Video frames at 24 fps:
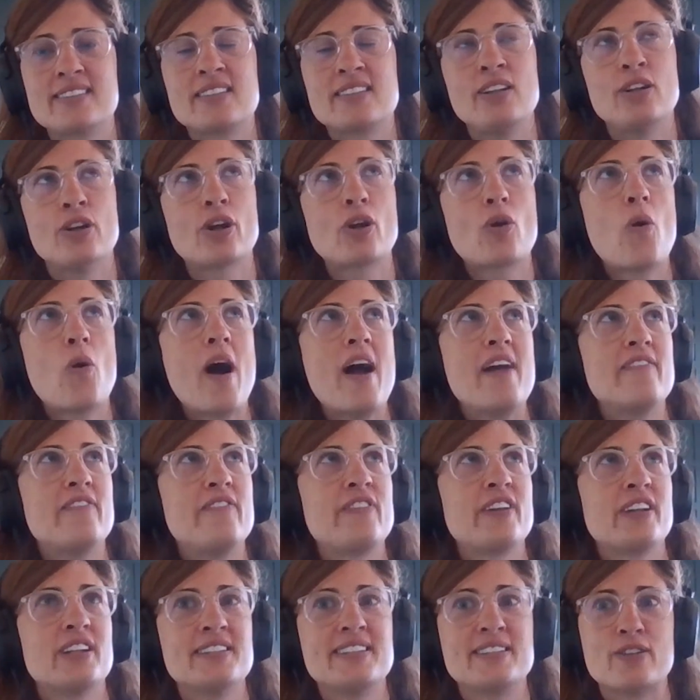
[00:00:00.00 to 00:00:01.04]
you know, quite
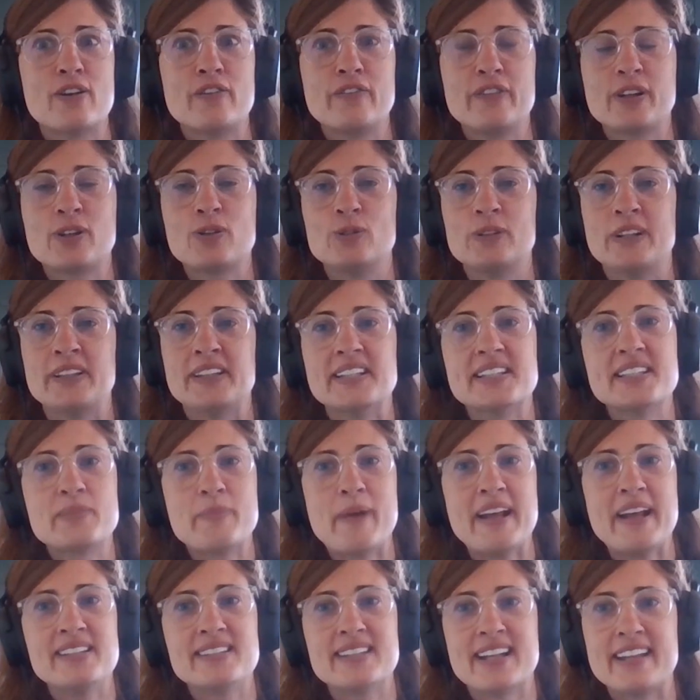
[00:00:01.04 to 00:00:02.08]
philosophical in this
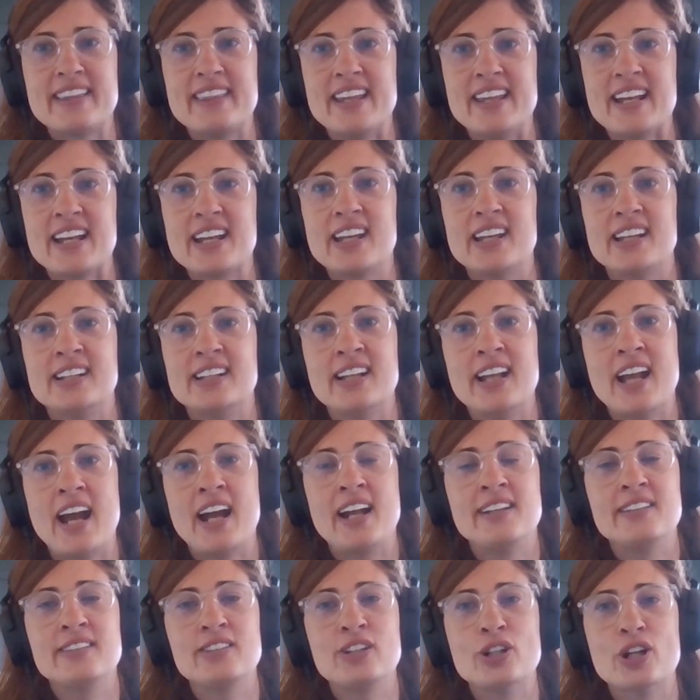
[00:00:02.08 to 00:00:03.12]
space, I think,
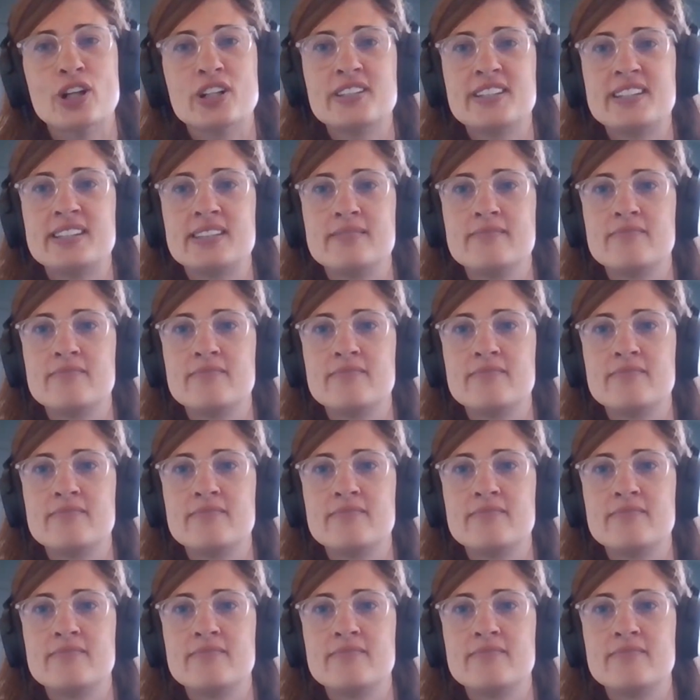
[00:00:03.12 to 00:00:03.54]
and you know,